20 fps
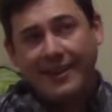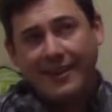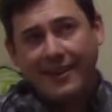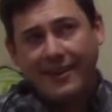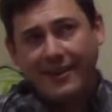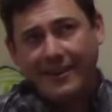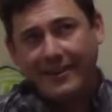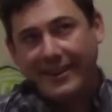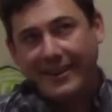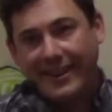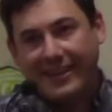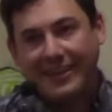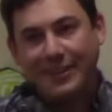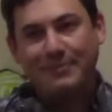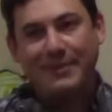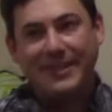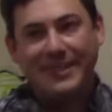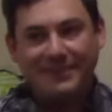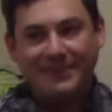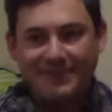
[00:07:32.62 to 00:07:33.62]
Honda
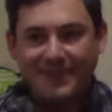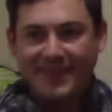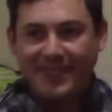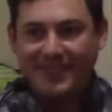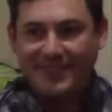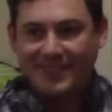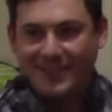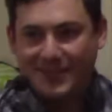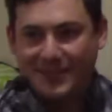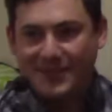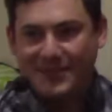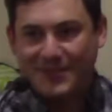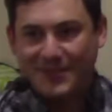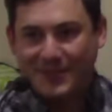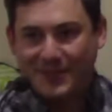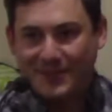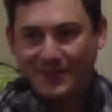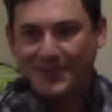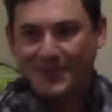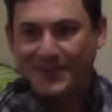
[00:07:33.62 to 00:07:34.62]
Element in
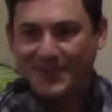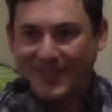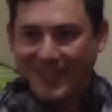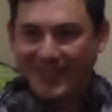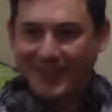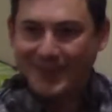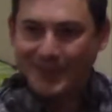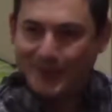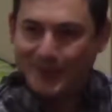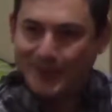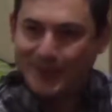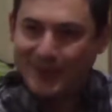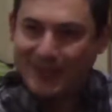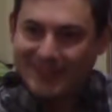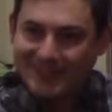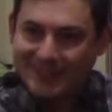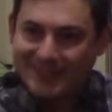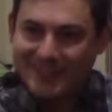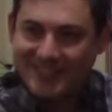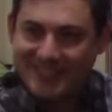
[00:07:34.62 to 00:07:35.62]
Tulsa, which is kind of cool,
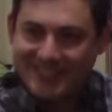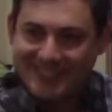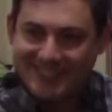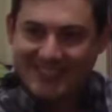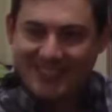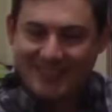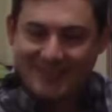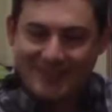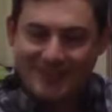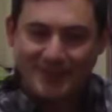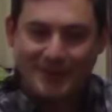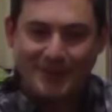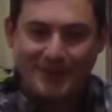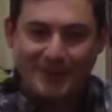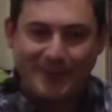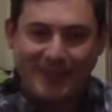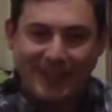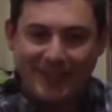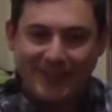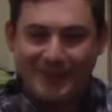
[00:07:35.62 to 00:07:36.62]
right? They're chasing after
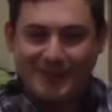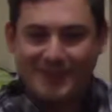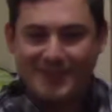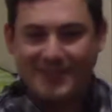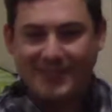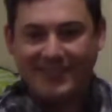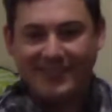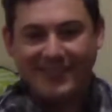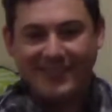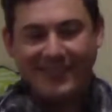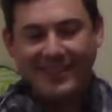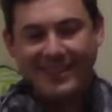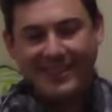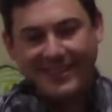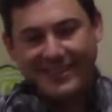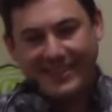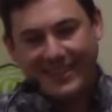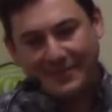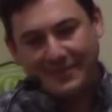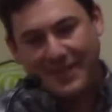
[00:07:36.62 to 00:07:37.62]
tornadoes, and
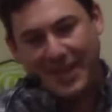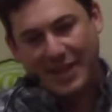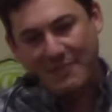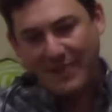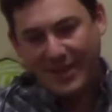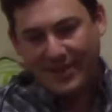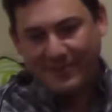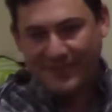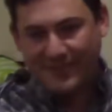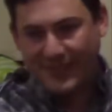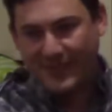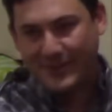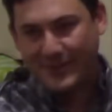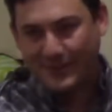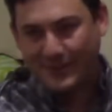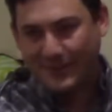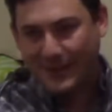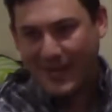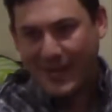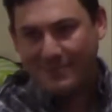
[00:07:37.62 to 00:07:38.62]
they've got my
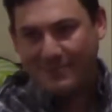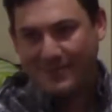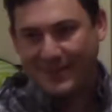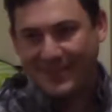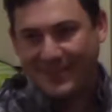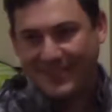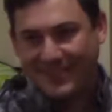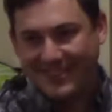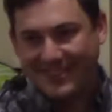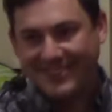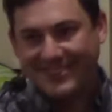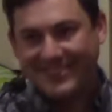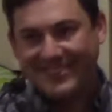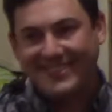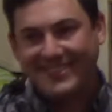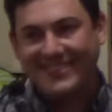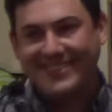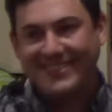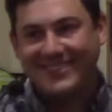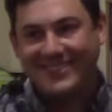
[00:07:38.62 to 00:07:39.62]
vehicle wrap on
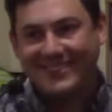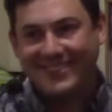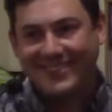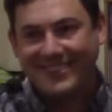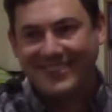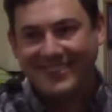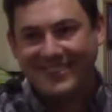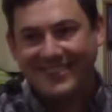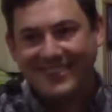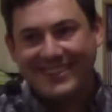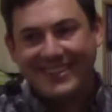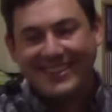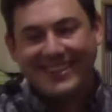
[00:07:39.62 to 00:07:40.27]
their car.